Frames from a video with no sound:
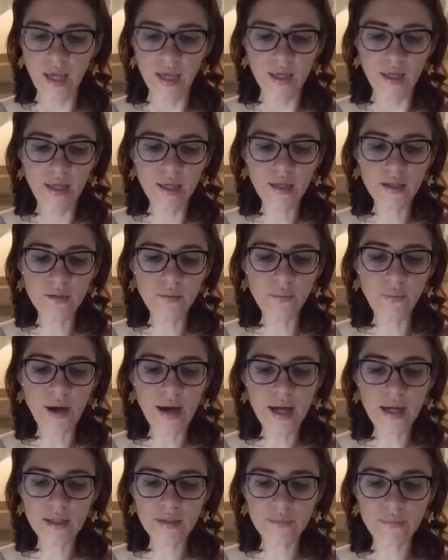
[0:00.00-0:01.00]
Here
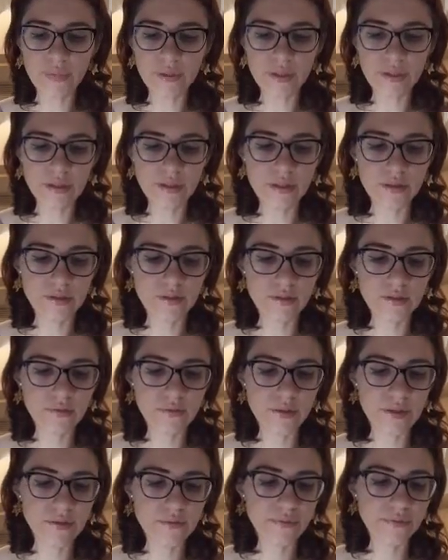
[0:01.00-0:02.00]
might be
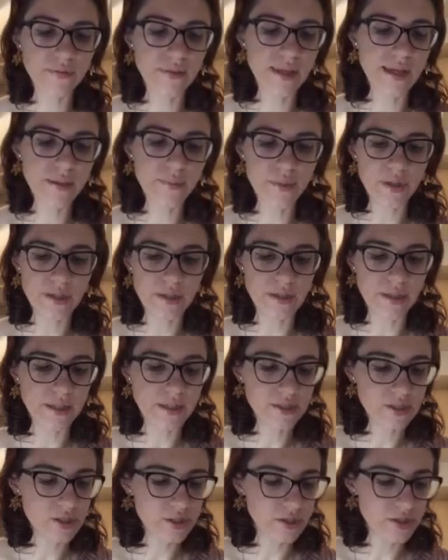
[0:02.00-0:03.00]
twin flame
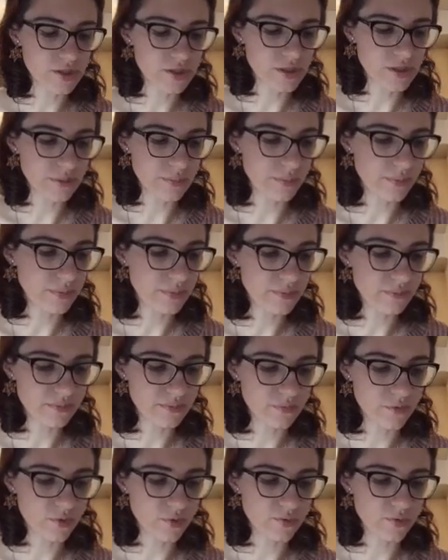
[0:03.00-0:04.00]
relationship.
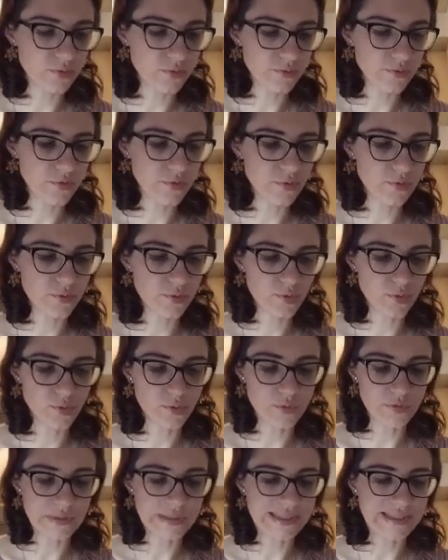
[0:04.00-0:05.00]
Those of you
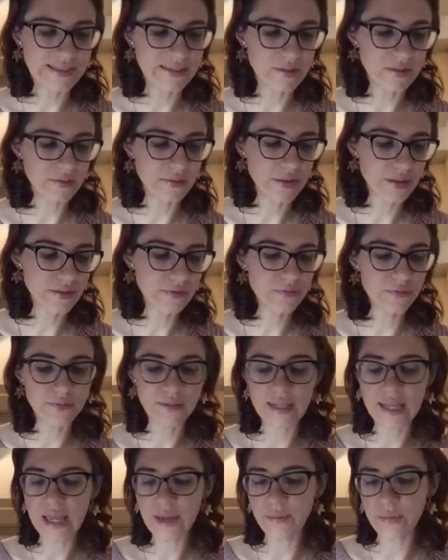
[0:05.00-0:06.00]
who in twin
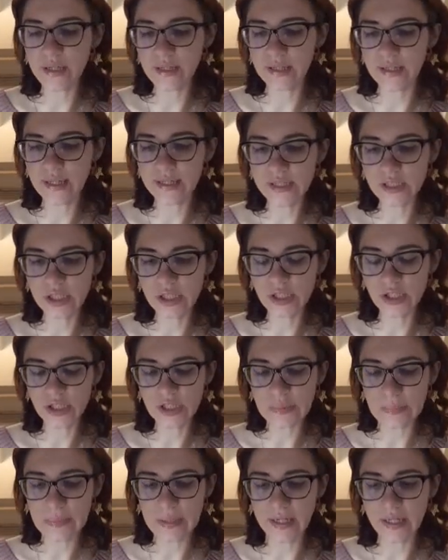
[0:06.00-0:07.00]
flame
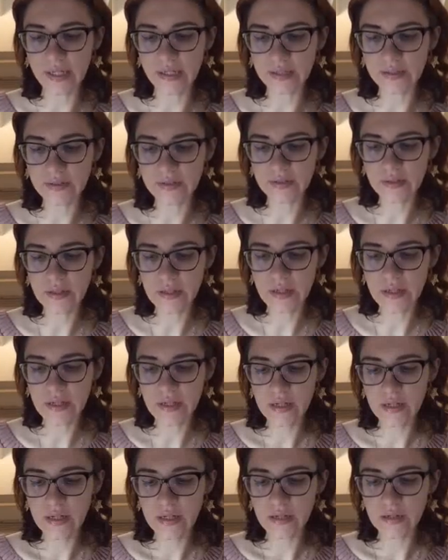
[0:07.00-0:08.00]
relationship, guys,
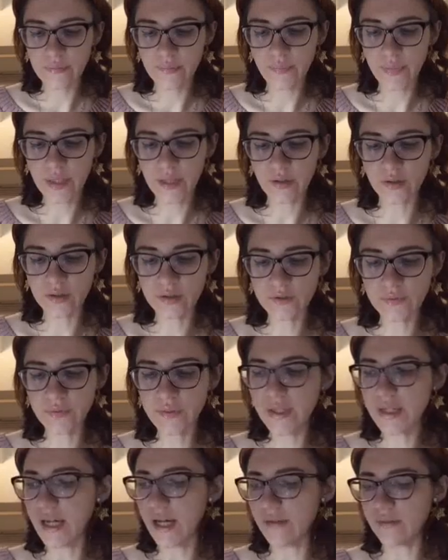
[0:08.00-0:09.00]
because
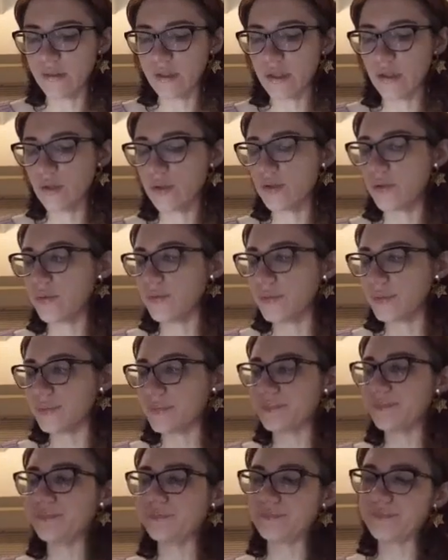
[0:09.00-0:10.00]
we have a lot
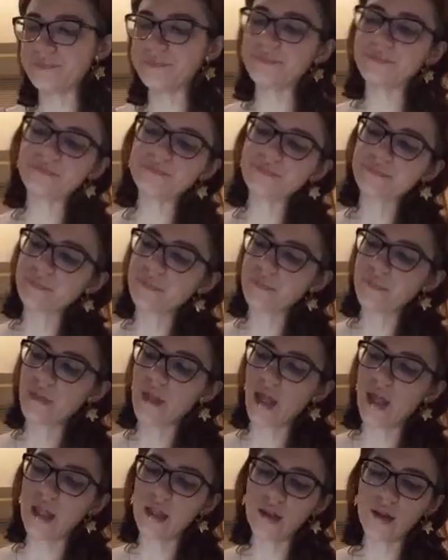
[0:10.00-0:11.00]

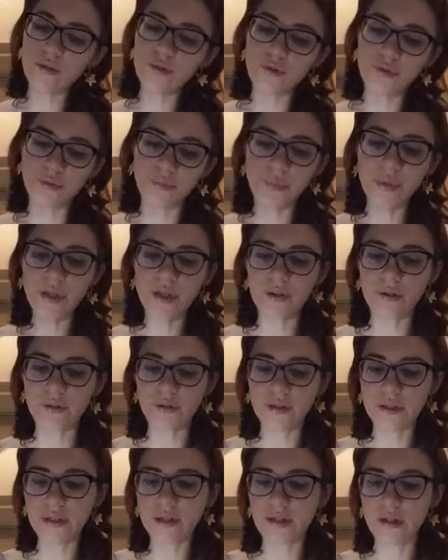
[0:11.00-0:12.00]
of
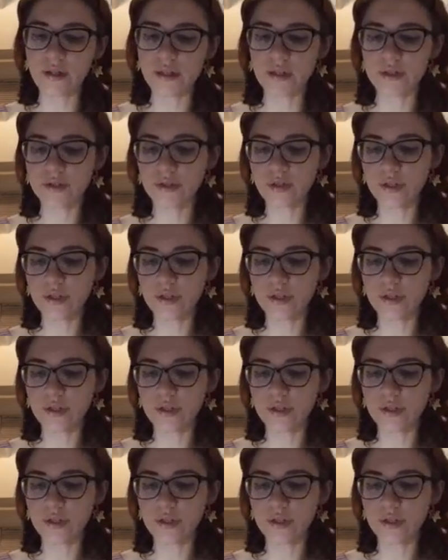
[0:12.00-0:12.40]
mirroring cards.